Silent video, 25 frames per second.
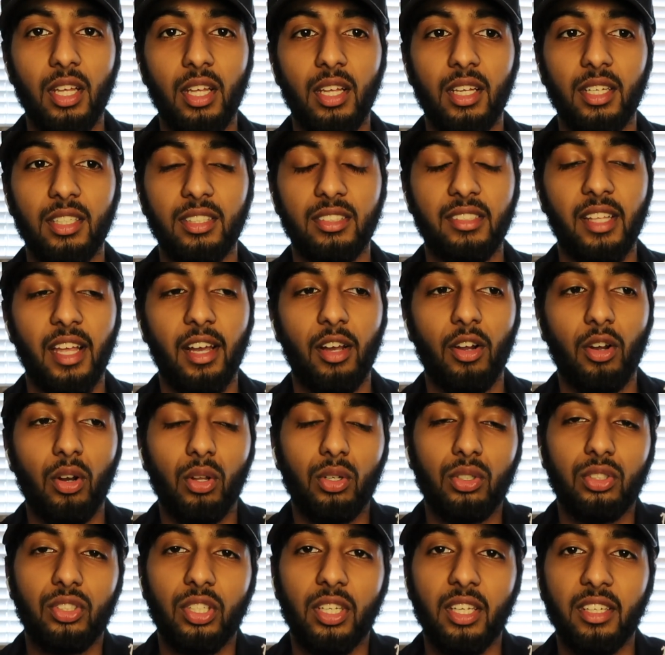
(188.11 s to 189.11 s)
is they're
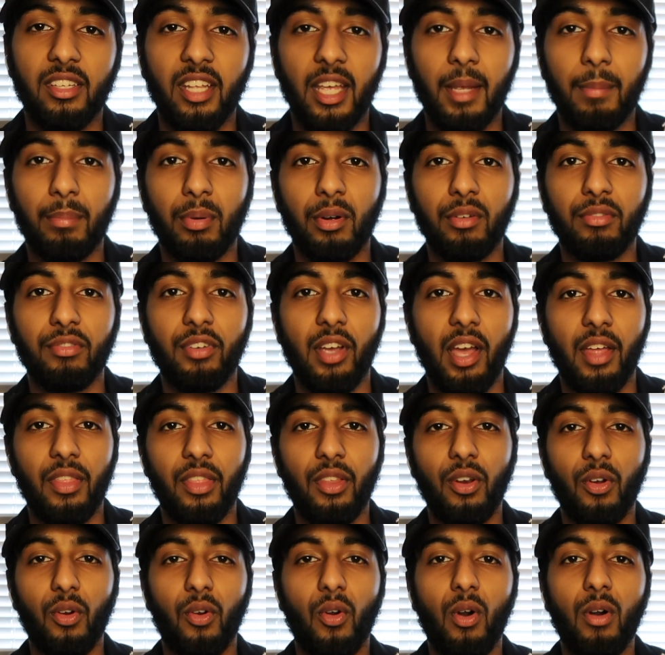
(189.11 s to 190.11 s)
close to the take profit and they're
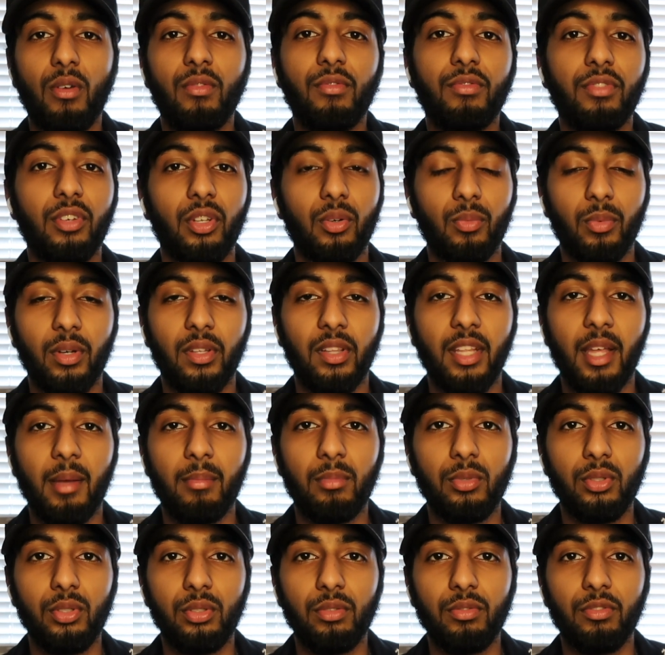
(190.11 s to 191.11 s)
not confident with their
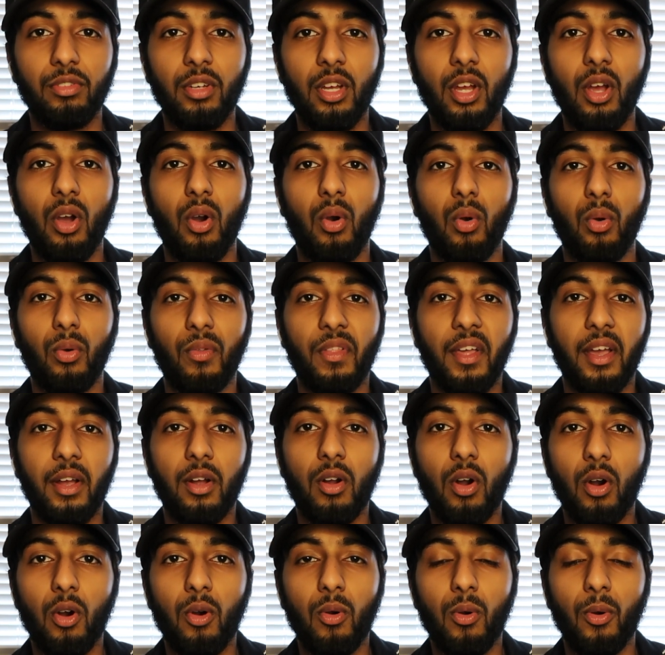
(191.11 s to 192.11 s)
move or their
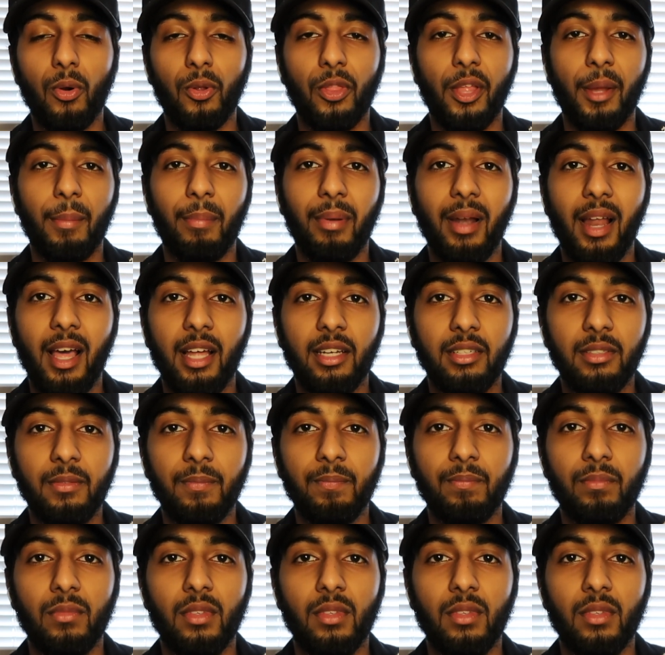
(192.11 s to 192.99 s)
goal or their plan,